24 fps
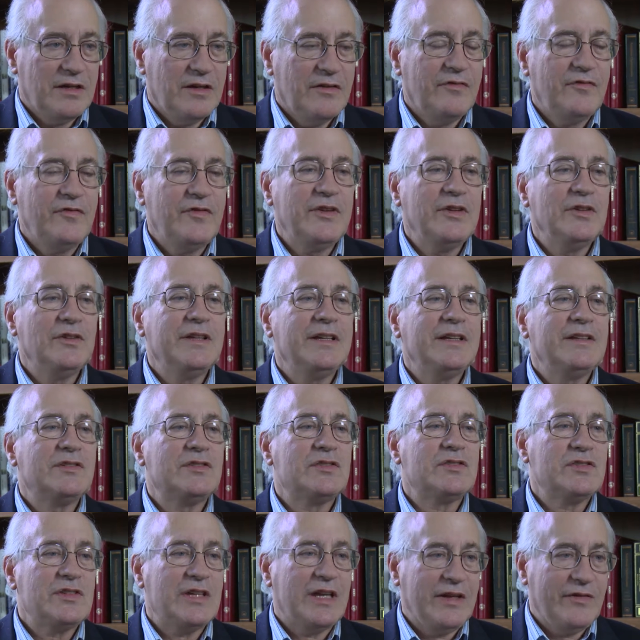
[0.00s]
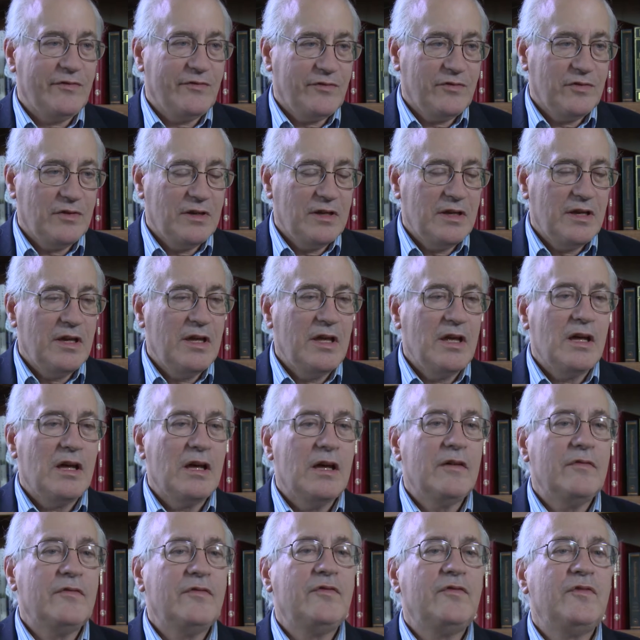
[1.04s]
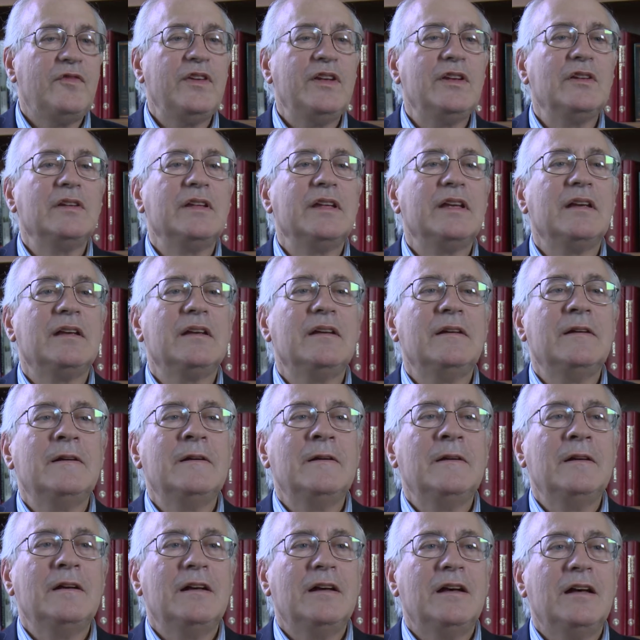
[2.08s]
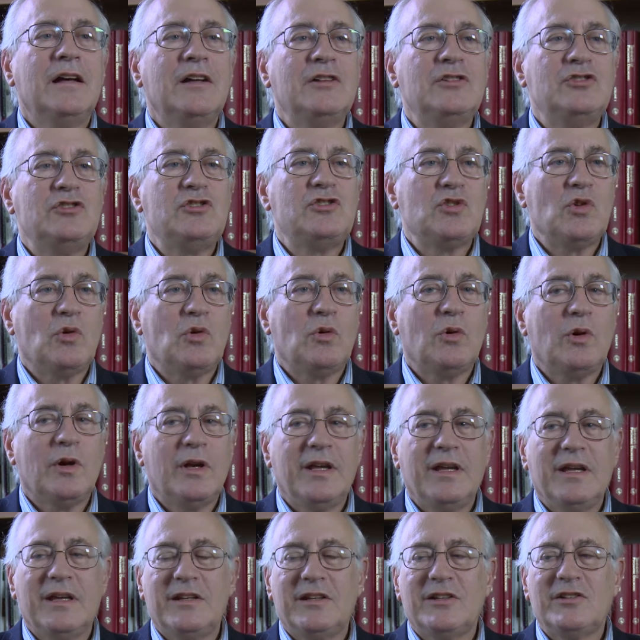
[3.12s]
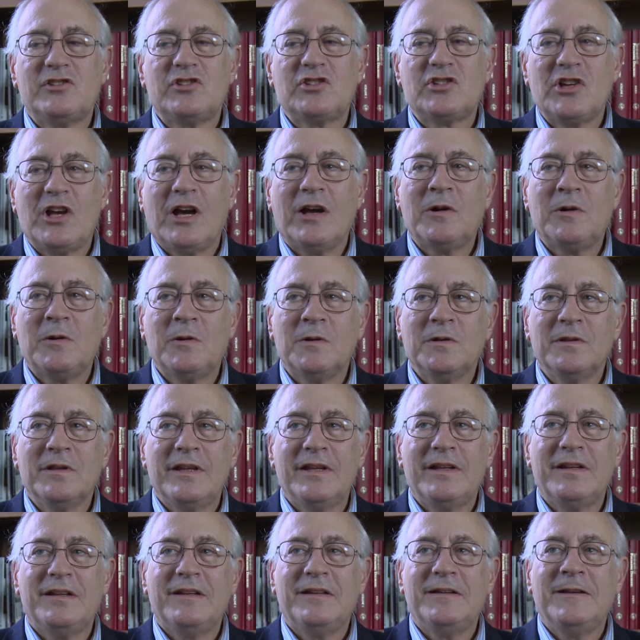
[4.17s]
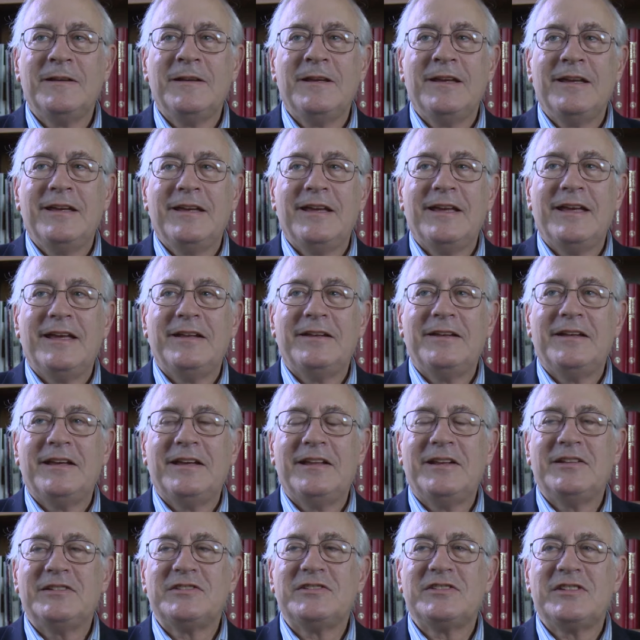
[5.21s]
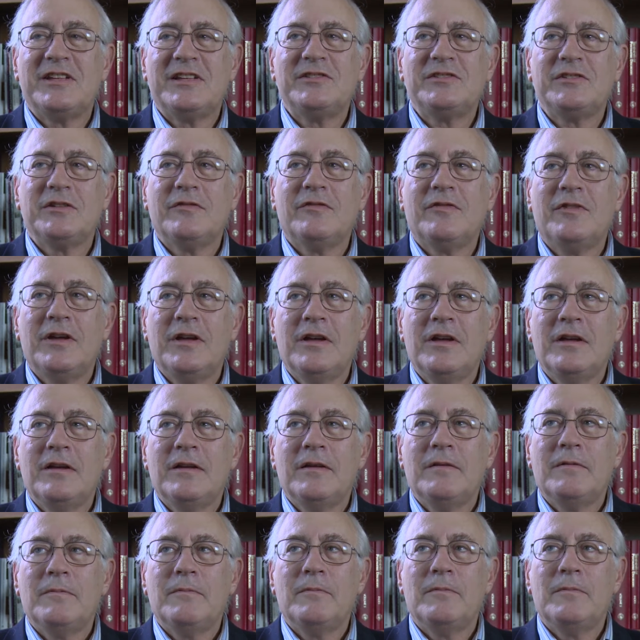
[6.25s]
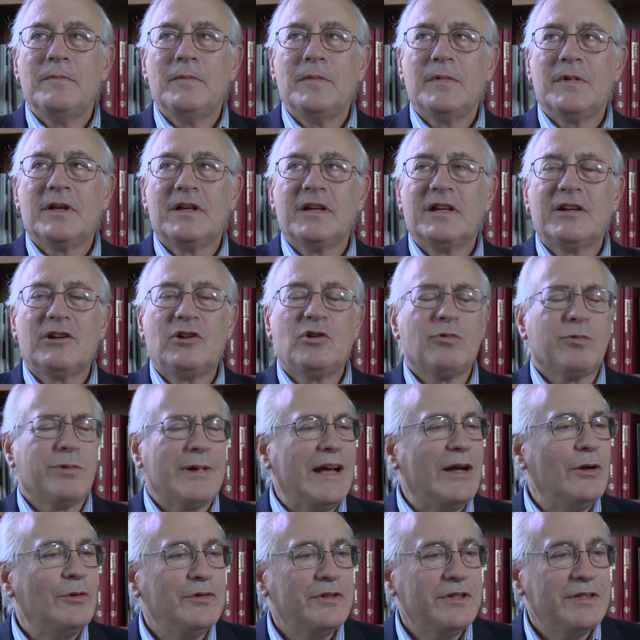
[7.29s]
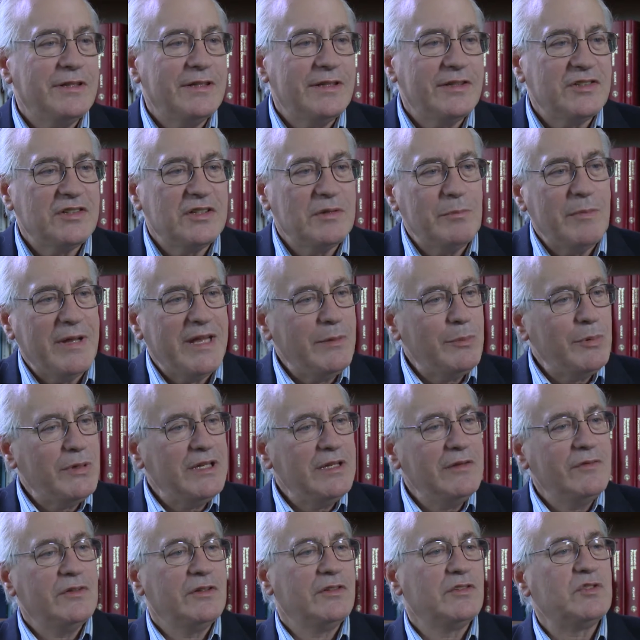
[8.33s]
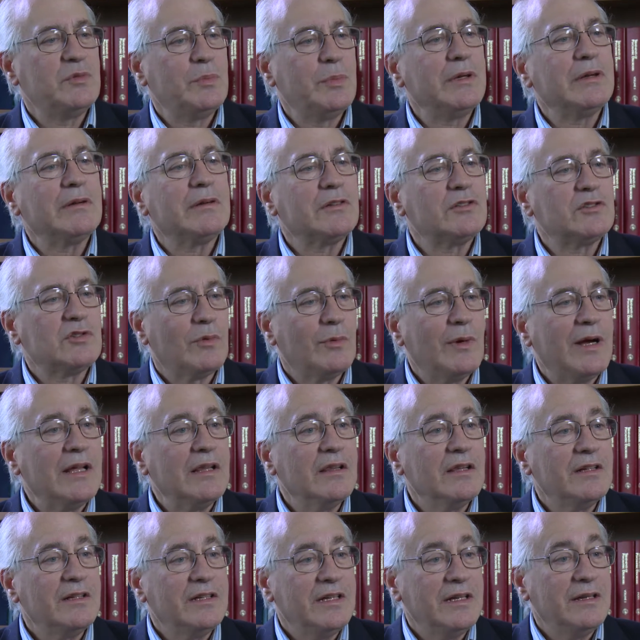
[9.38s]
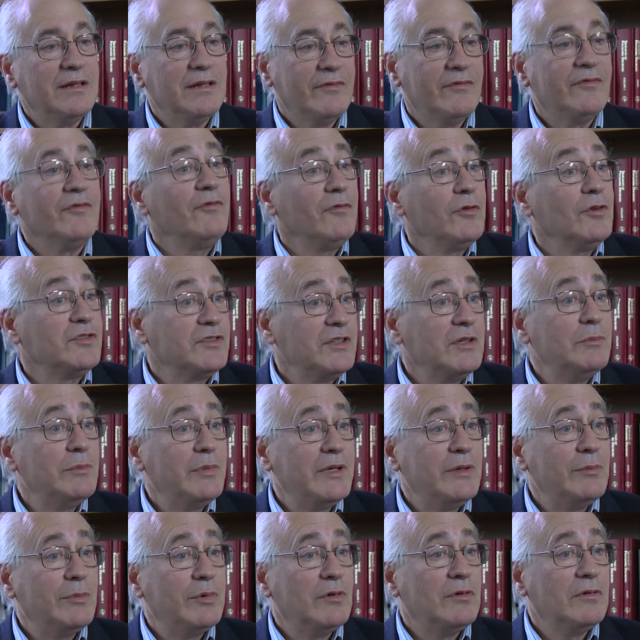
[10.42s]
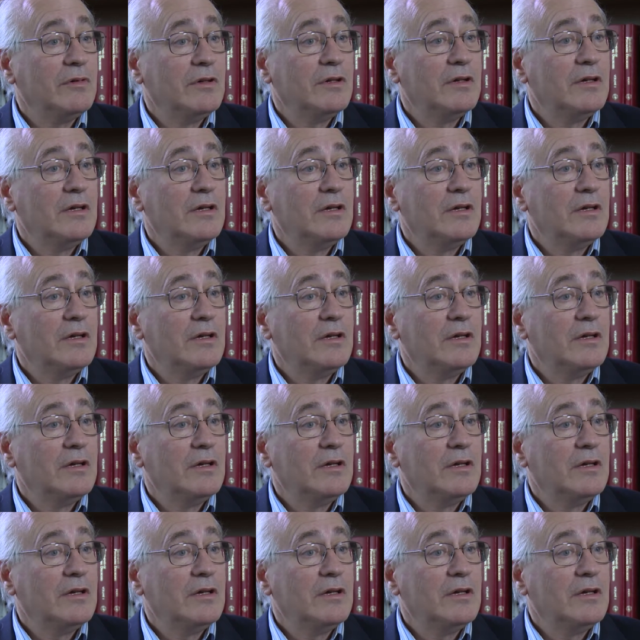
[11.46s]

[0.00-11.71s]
of feeling safe, of feeling a joy and a chuckle and a sense of groundedness and maybe even a spirituality for some people.